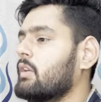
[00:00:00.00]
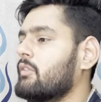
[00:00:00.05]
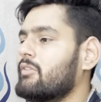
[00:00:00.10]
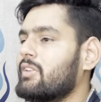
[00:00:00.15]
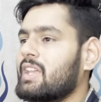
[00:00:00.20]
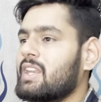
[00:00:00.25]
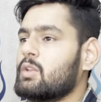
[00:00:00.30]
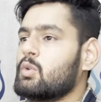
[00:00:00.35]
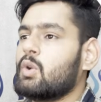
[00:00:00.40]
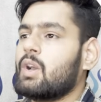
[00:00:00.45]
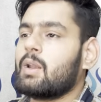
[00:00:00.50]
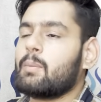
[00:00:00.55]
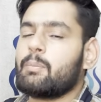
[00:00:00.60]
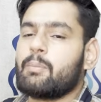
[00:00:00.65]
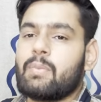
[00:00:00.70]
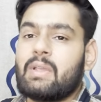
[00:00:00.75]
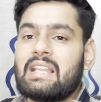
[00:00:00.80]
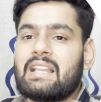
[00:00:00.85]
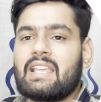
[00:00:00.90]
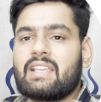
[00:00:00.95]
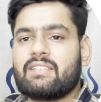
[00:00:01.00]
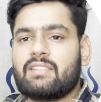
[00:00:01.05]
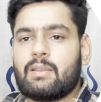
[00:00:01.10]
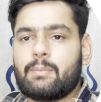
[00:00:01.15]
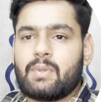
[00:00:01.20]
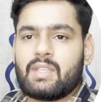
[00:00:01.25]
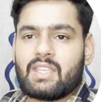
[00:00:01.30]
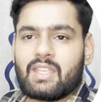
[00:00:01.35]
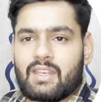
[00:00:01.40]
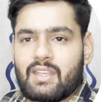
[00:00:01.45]
where you are like
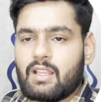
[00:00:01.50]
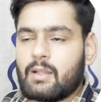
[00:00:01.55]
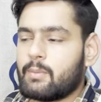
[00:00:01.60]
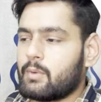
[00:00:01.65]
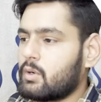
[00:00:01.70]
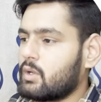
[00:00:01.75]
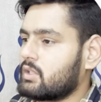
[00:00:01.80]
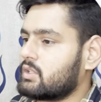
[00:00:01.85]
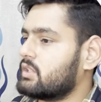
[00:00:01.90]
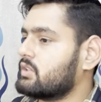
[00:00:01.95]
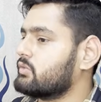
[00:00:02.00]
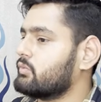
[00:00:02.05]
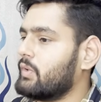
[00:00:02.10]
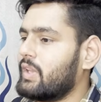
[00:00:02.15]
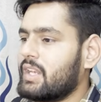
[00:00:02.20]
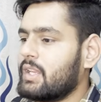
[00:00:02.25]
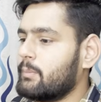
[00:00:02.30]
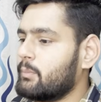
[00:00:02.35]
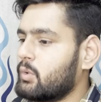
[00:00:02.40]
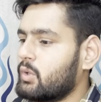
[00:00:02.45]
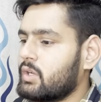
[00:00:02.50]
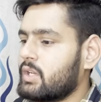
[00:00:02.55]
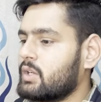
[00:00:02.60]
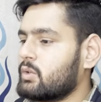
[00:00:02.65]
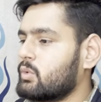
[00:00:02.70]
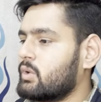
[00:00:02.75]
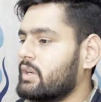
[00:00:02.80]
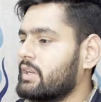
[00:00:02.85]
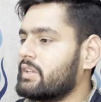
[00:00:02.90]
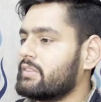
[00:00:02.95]
shipping a real product. It's very important
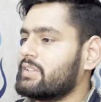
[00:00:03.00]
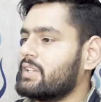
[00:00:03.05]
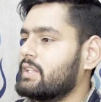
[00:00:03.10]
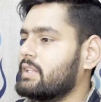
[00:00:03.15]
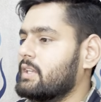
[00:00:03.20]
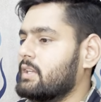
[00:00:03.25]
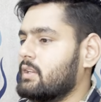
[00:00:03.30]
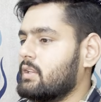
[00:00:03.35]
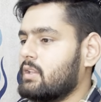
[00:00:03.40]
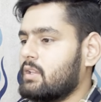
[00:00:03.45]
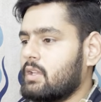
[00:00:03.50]
to understand it.